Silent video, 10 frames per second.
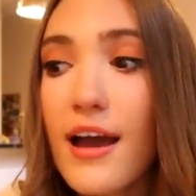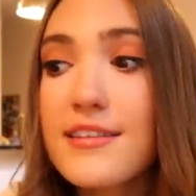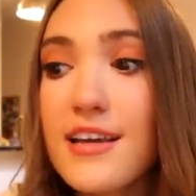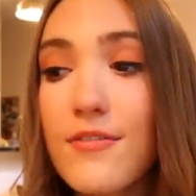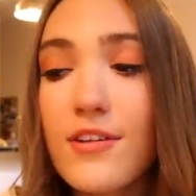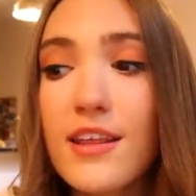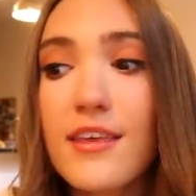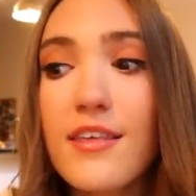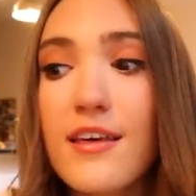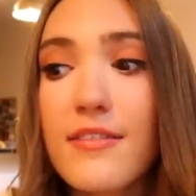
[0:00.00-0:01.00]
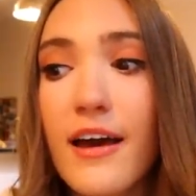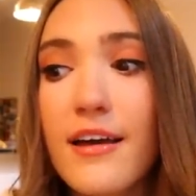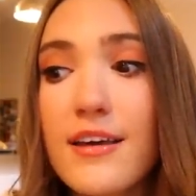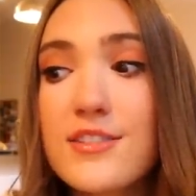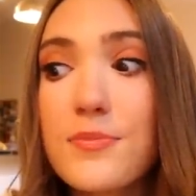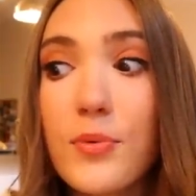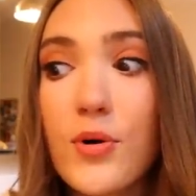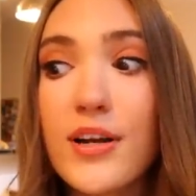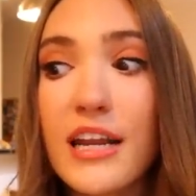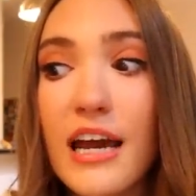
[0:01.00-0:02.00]
I definitely think that it's
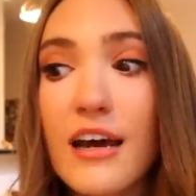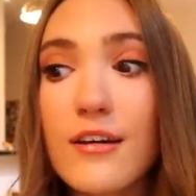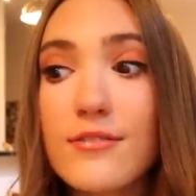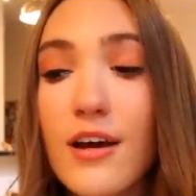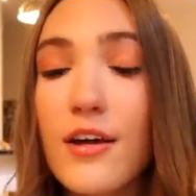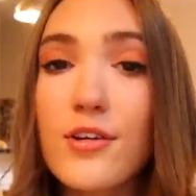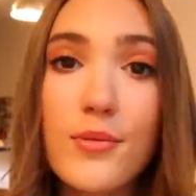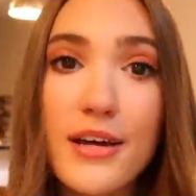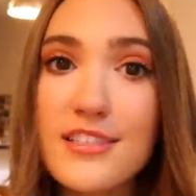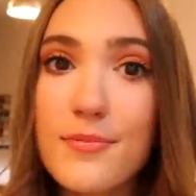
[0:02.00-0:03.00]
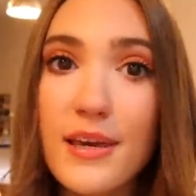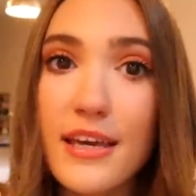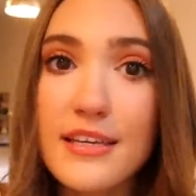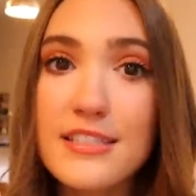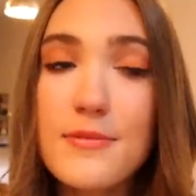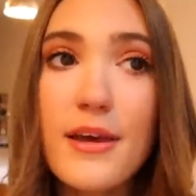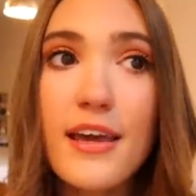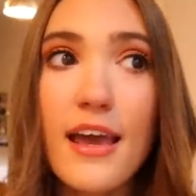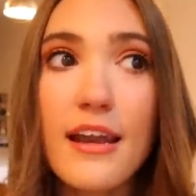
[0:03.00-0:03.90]
important to have other ways of being intimate.